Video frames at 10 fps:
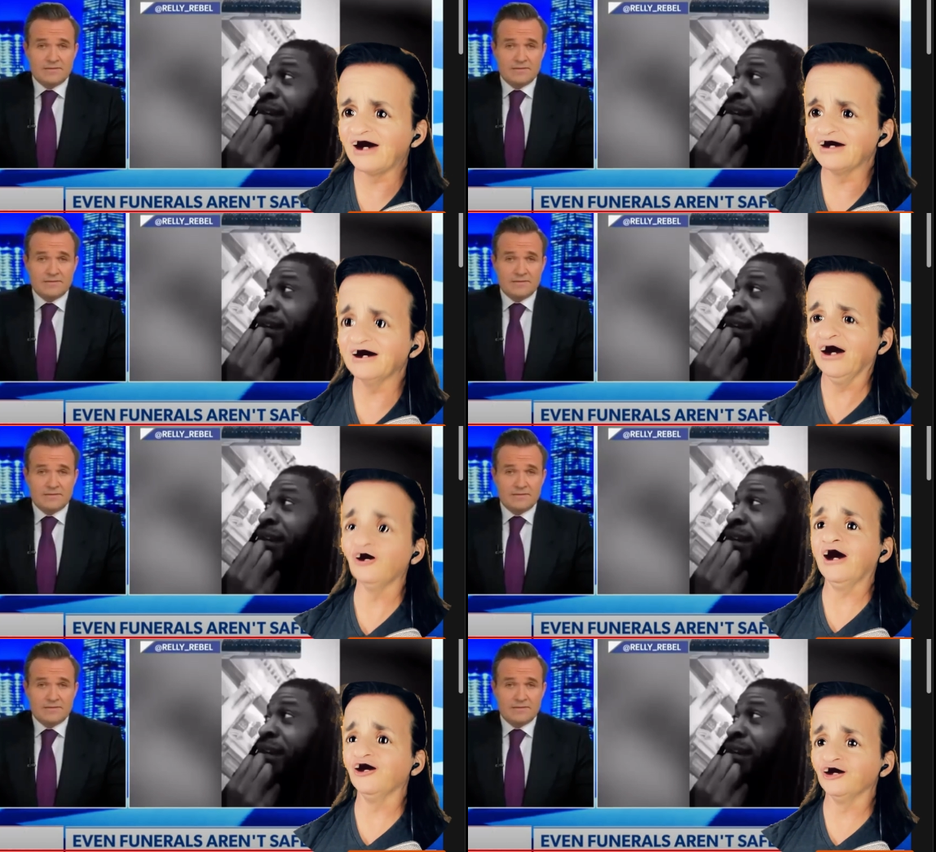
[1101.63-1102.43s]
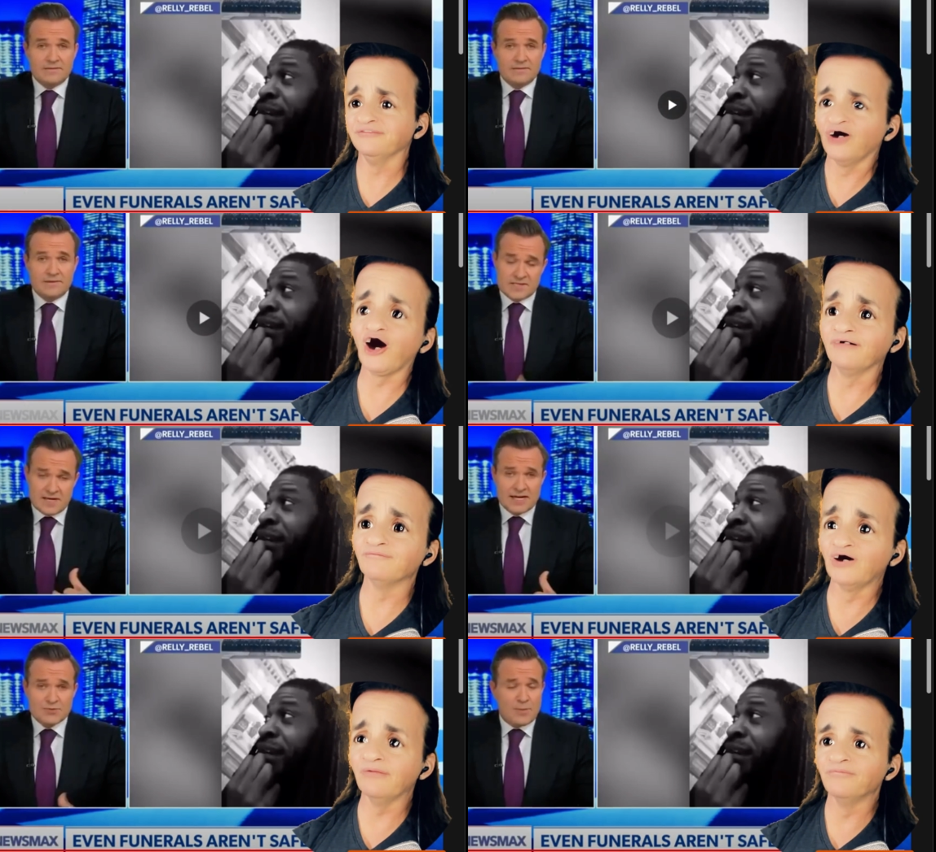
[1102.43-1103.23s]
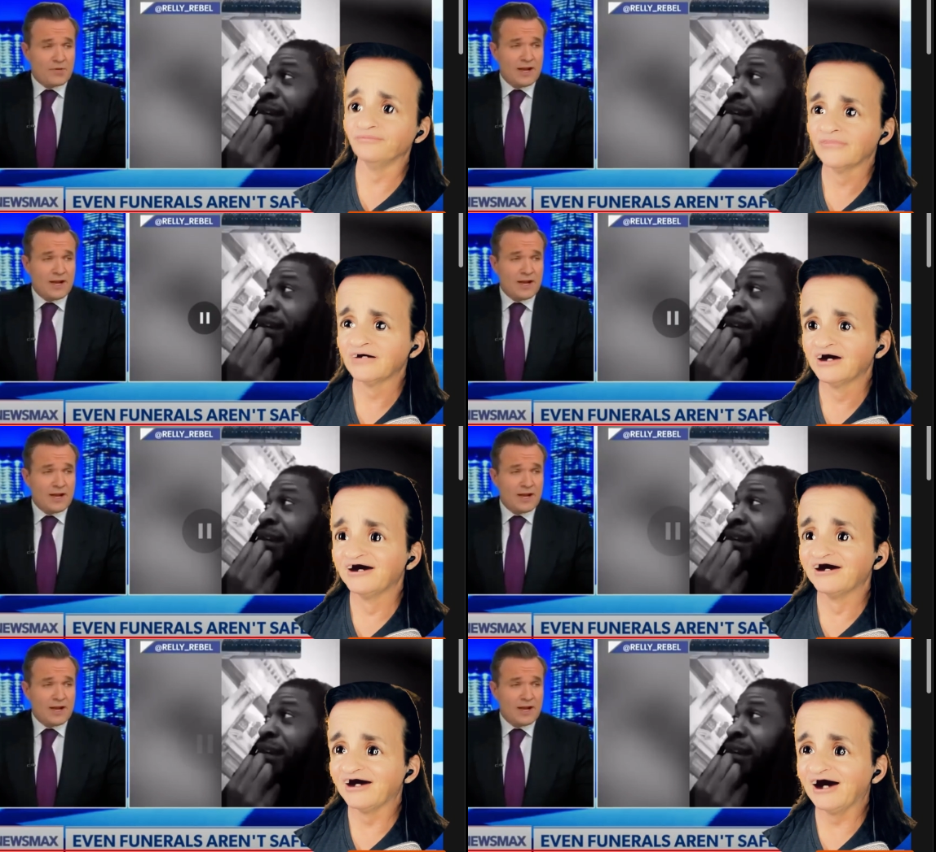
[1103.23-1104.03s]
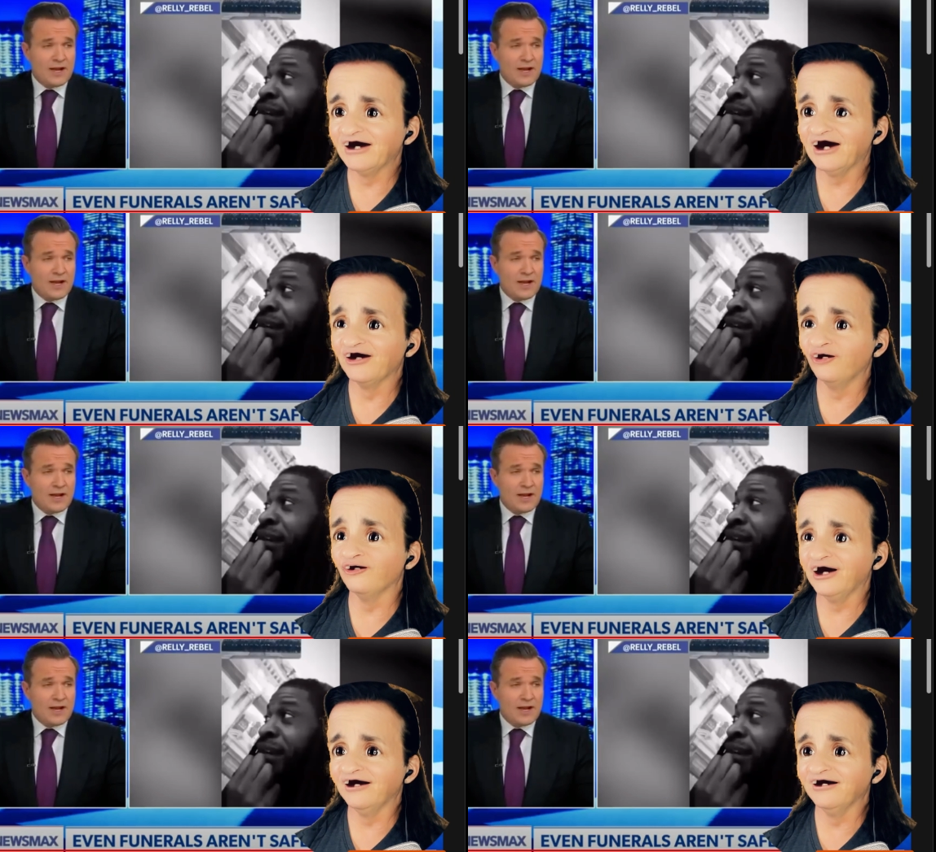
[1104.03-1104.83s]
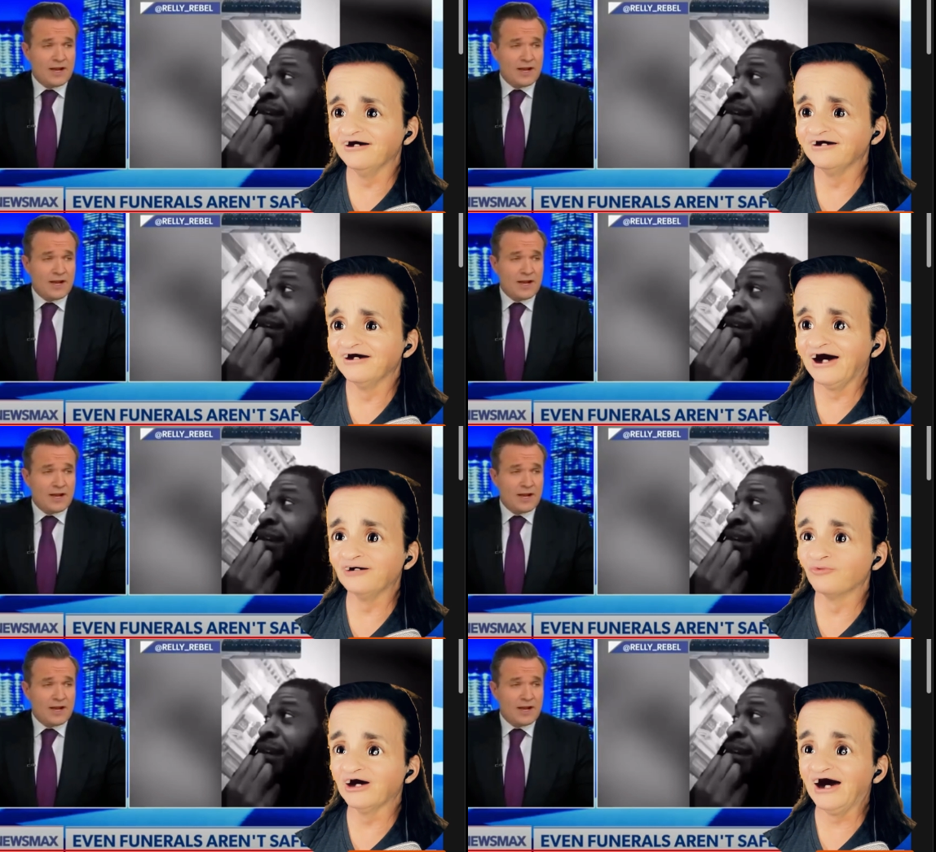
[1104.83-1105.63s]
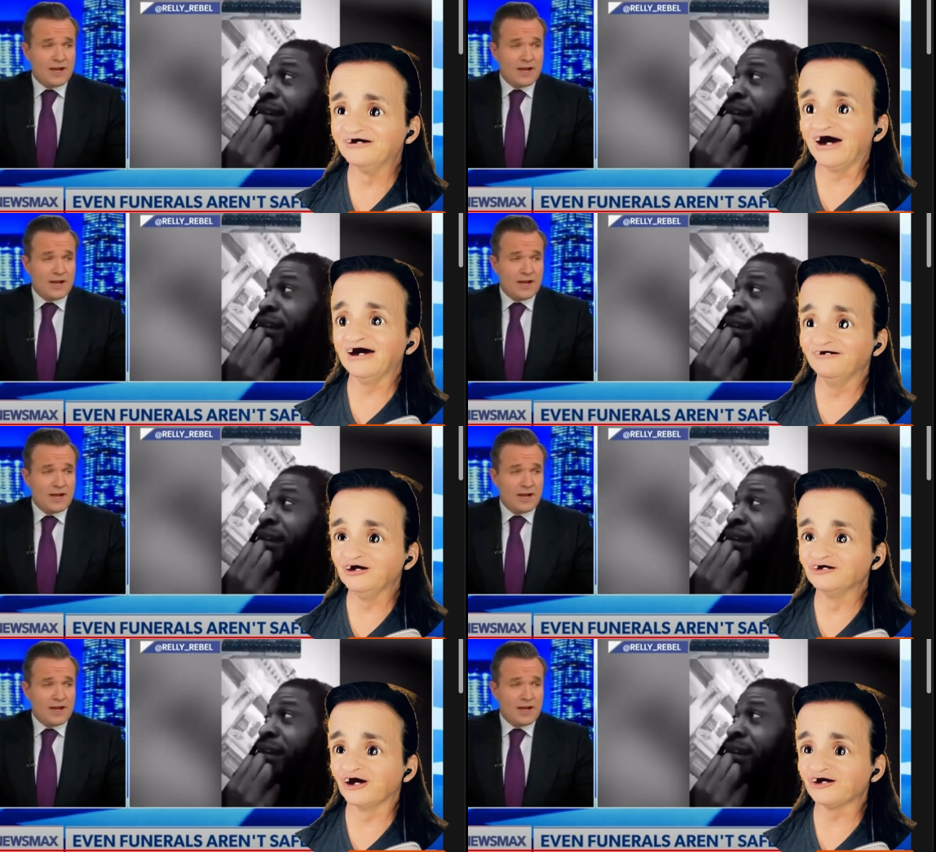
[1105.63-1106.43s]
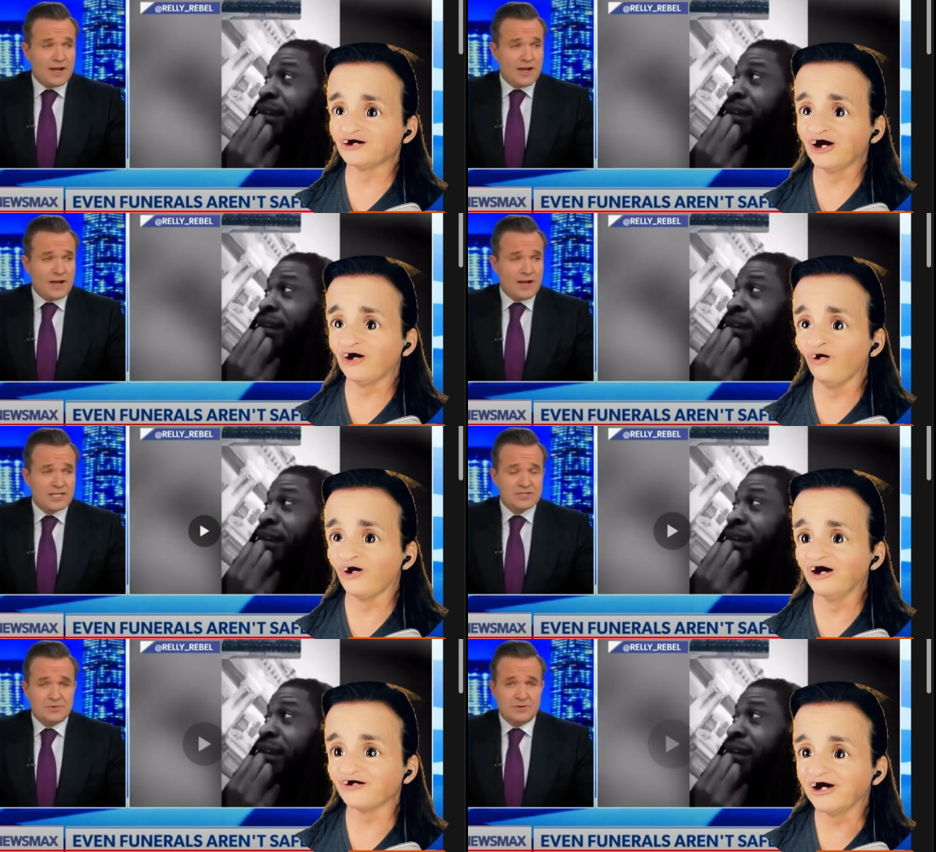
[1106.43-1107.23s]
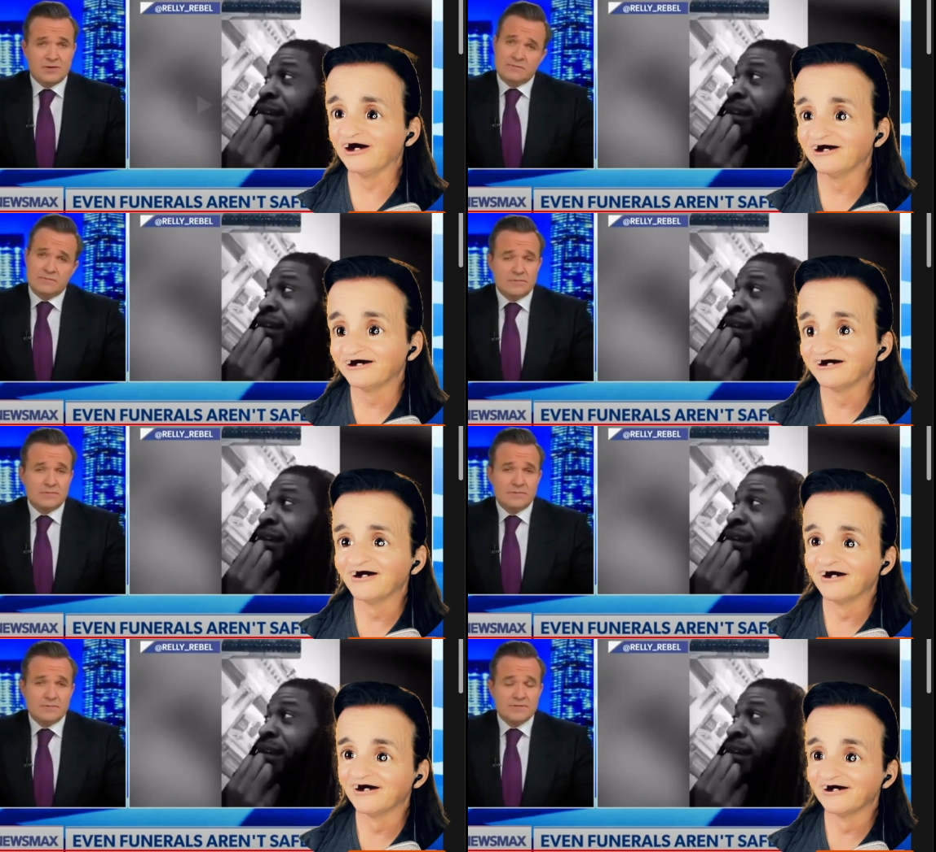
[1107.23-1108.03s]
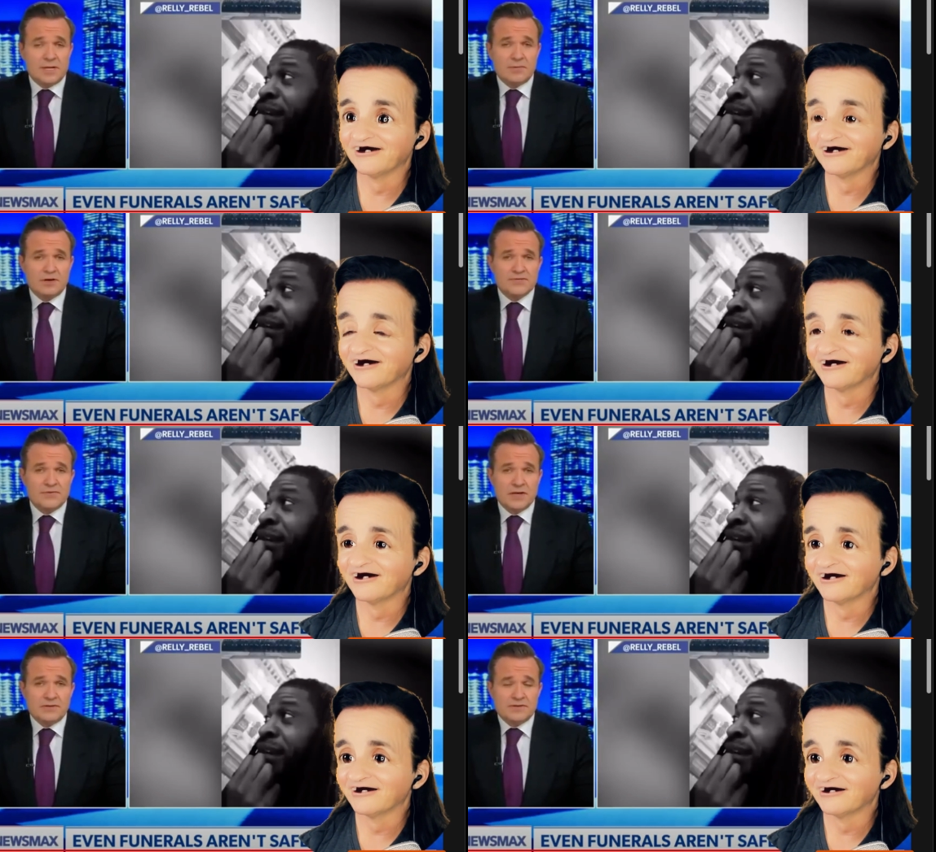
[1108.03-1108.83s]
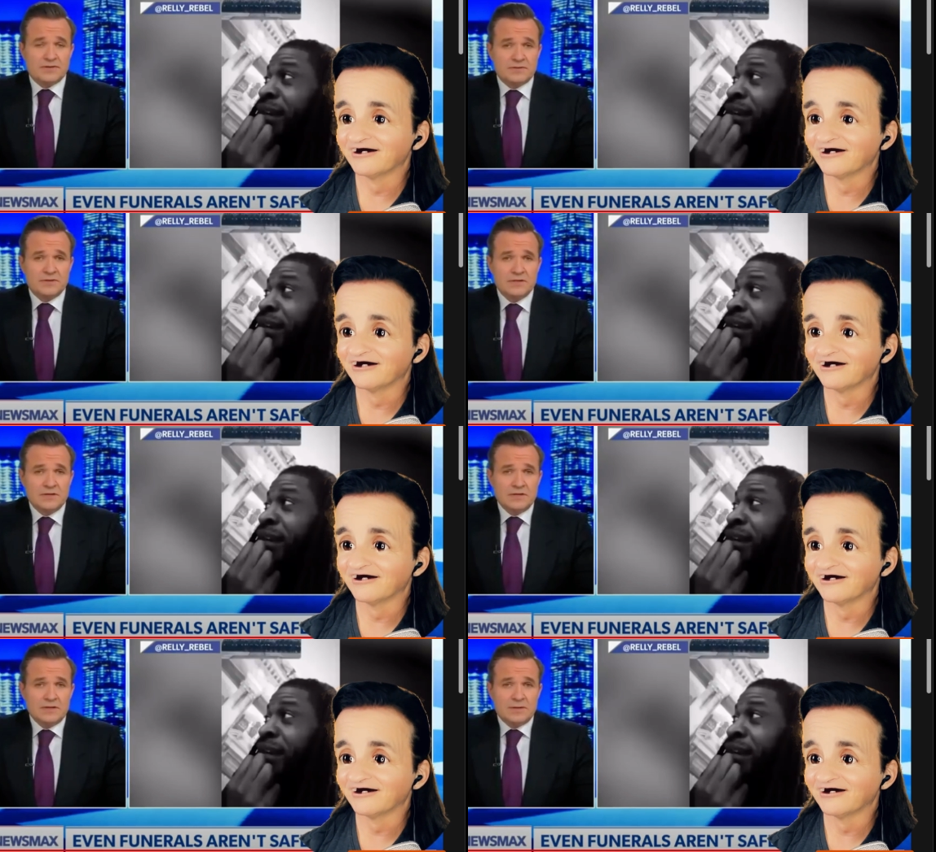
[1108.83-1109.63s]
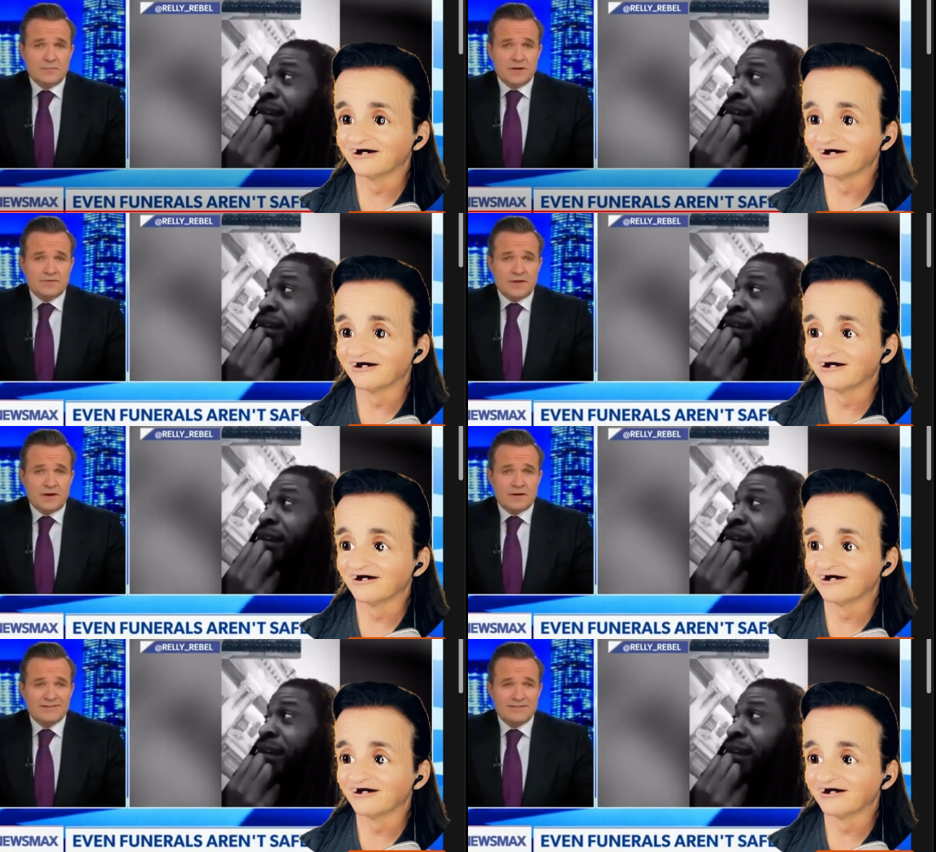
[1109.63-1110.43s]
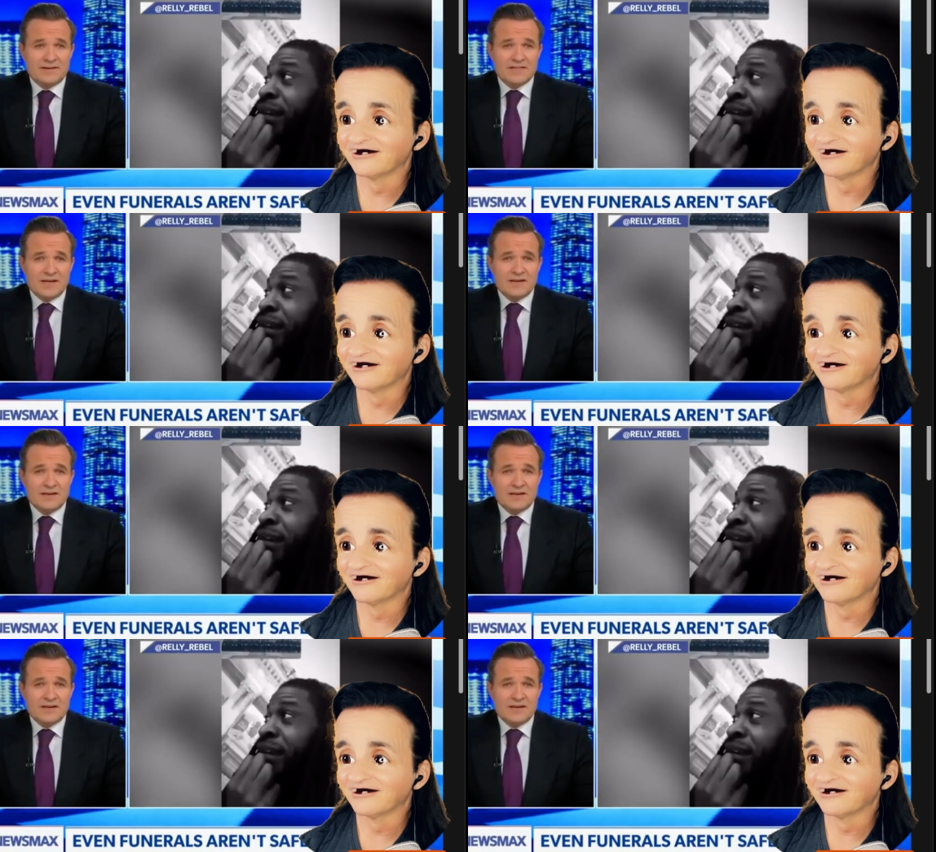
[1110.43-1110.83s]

Speaker 1: Okay, good. All right. Well, as reprehensible. I, I know. Uh, I didn't realize I lived in such a shithole country.
Speaker 2: And same goes for the other two, but they're they're taking the